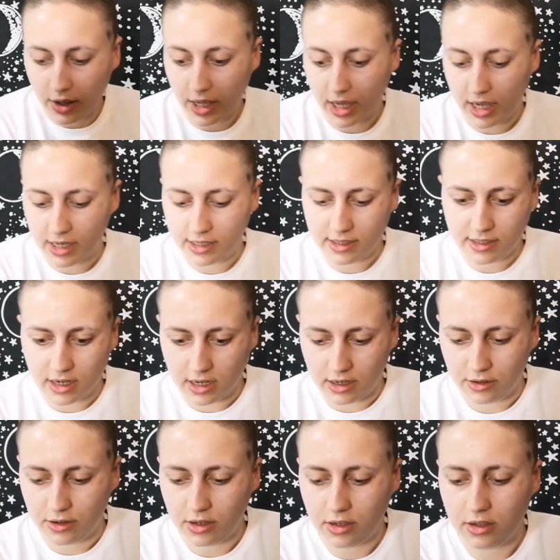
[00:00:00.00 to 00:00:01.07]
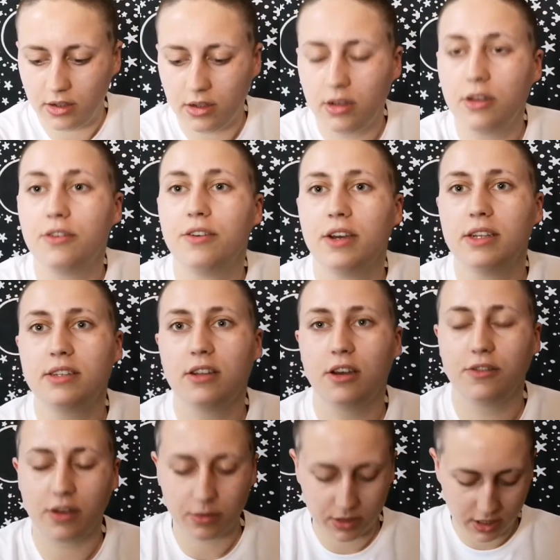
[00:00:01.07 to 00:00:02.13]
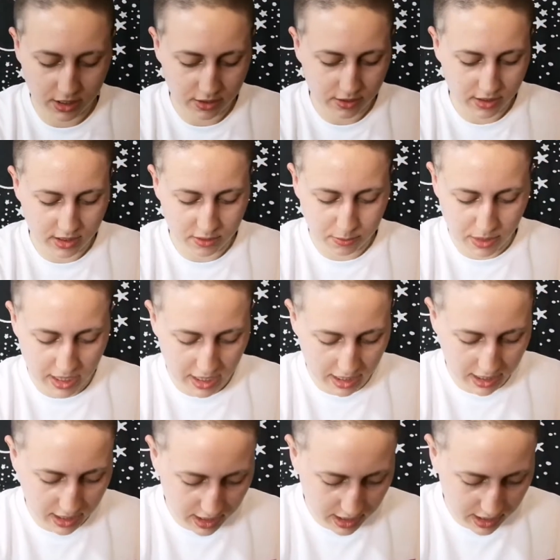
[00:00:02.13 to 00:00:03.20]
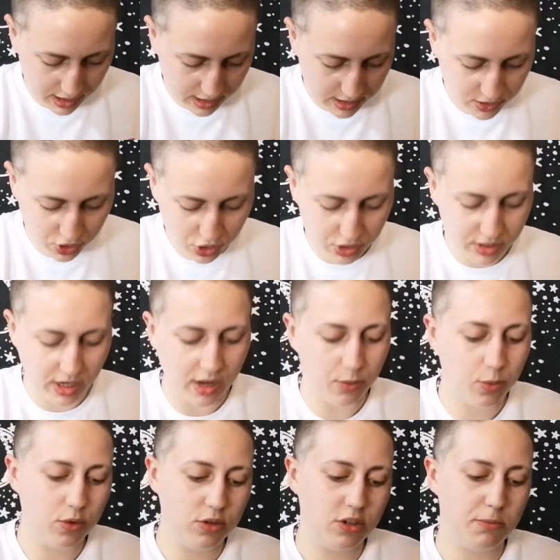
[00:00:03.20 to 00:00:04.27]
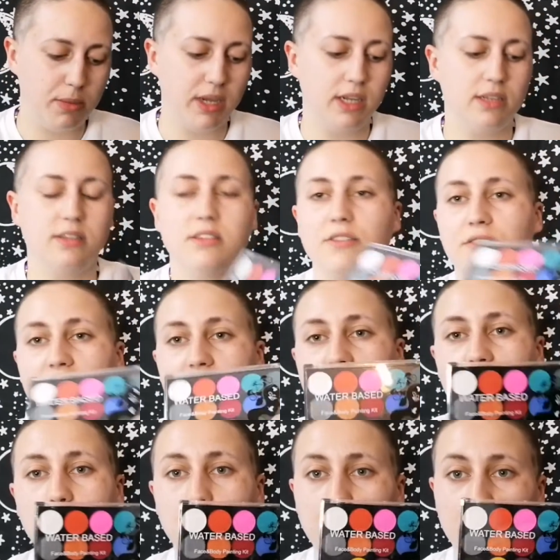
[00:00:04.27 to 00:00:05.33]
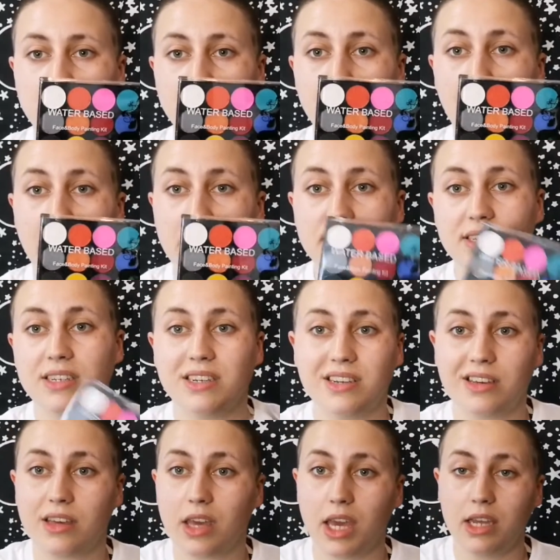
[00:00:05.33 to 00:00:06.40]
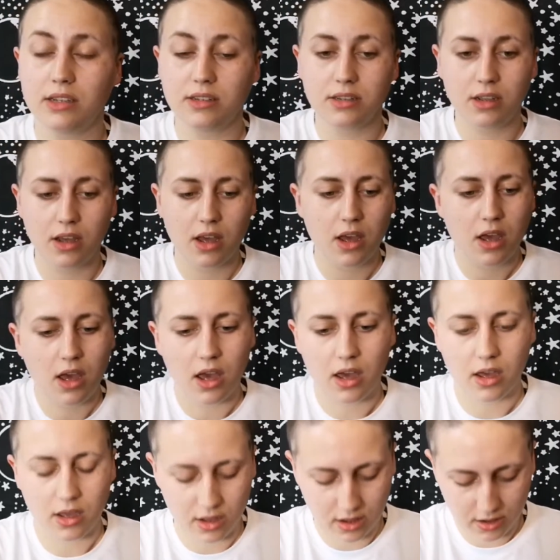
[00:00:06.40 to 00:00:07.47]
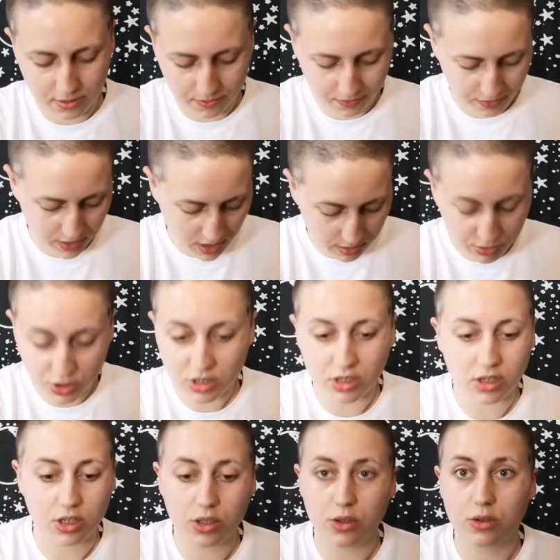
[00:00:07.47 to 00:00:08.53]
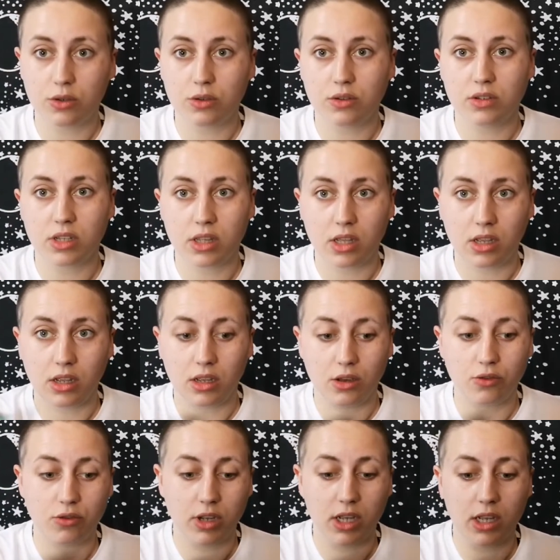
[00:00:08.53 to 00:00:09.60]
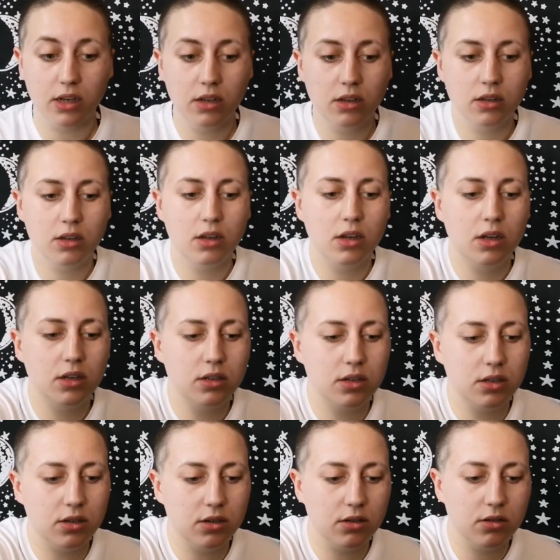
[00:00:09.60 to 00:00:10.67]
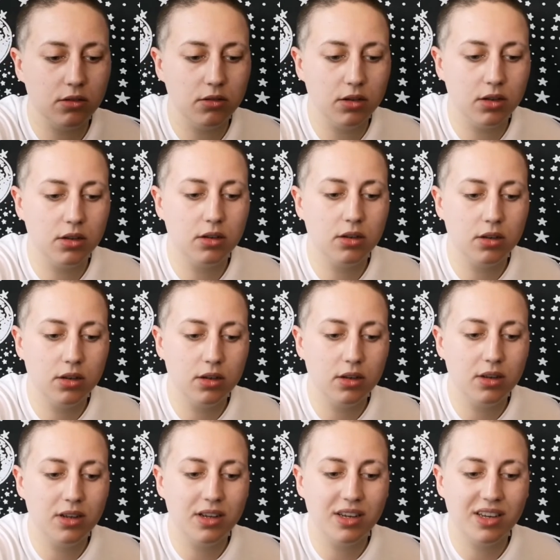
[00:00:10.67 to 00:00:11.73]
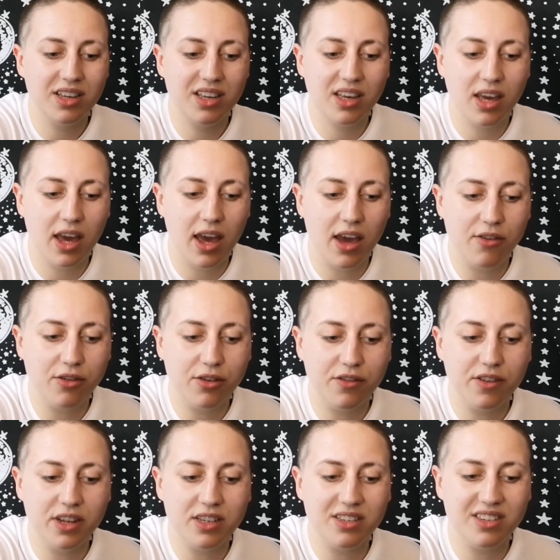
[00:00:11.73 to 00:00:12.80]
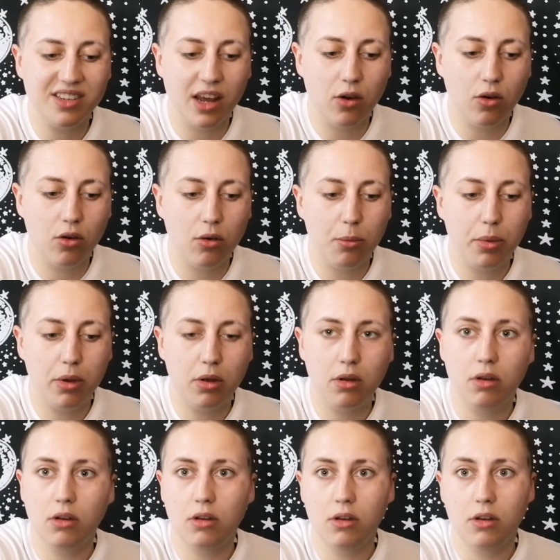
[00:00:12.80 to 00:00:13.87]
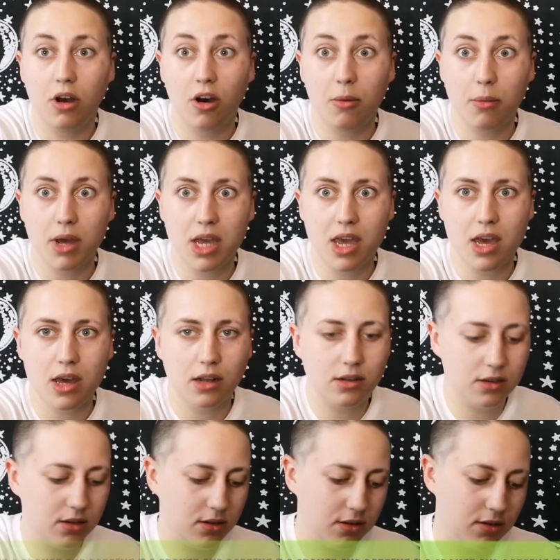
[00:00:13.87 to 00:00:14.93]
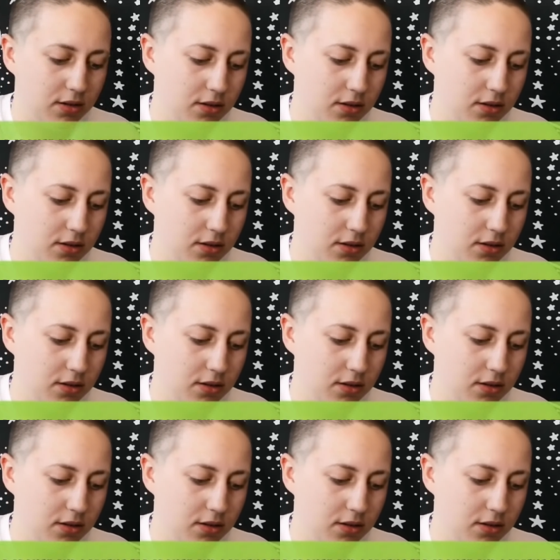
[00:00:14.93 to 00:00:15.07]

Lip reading: Okay, so first off I'm going to use this palette. It is just a water-based face and body painting kit. I'm just going to use the green to get everything set up on my head.